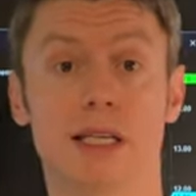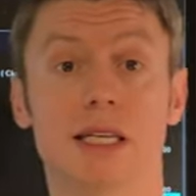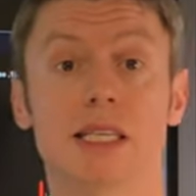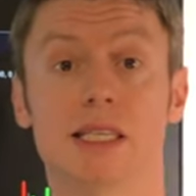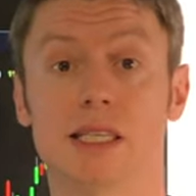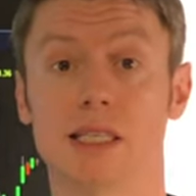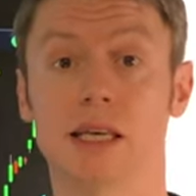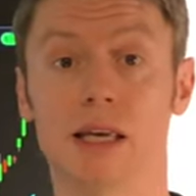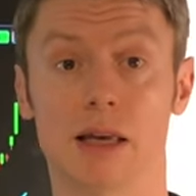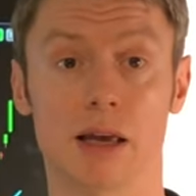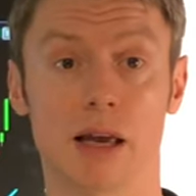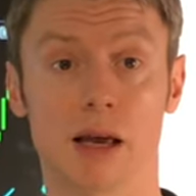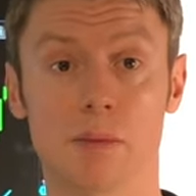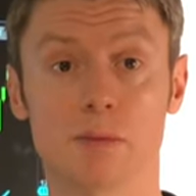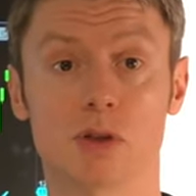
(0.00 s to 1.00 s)
this
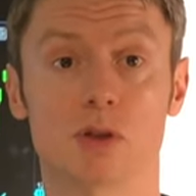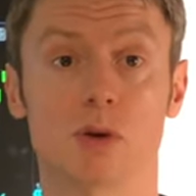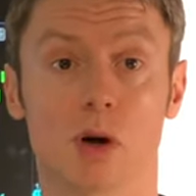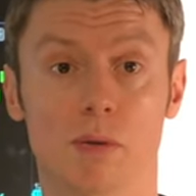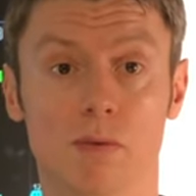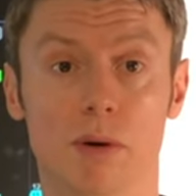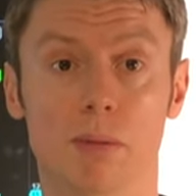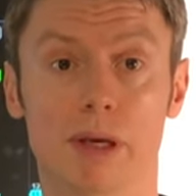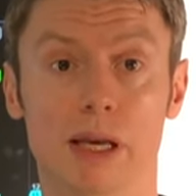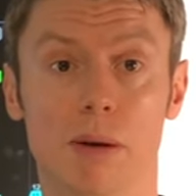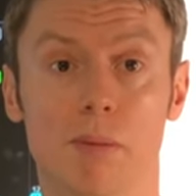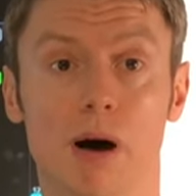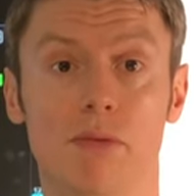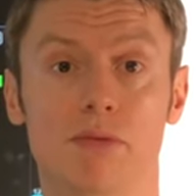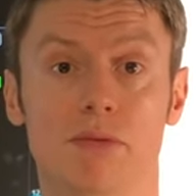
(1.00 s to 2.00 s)
stock will be
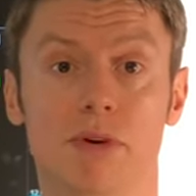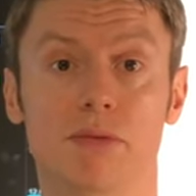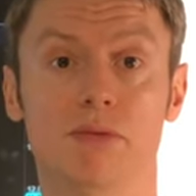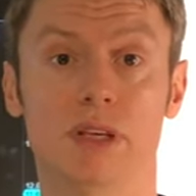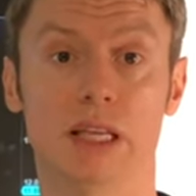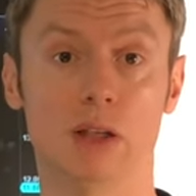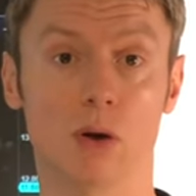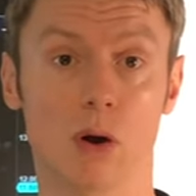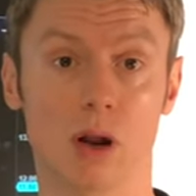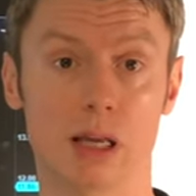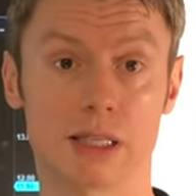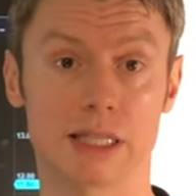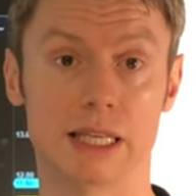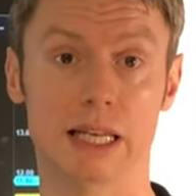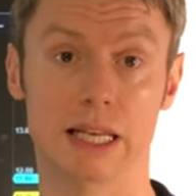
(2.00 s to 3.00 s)
above
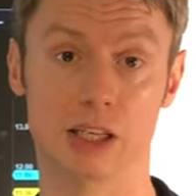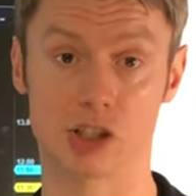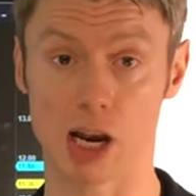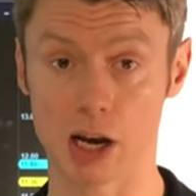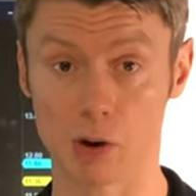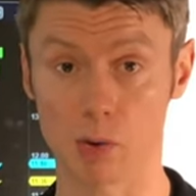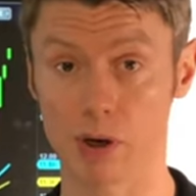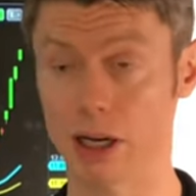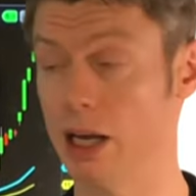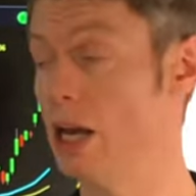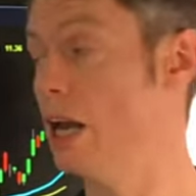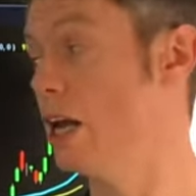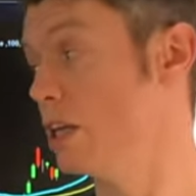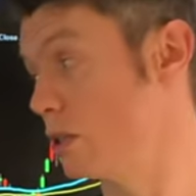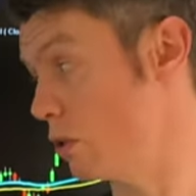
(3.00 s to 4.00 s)
$15 till January.
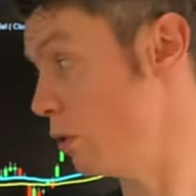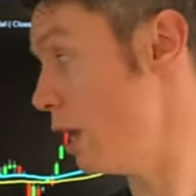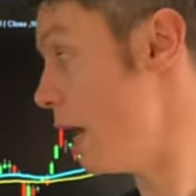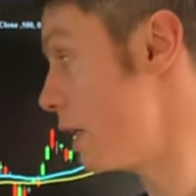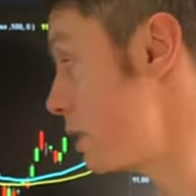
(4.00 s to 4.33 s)
So there's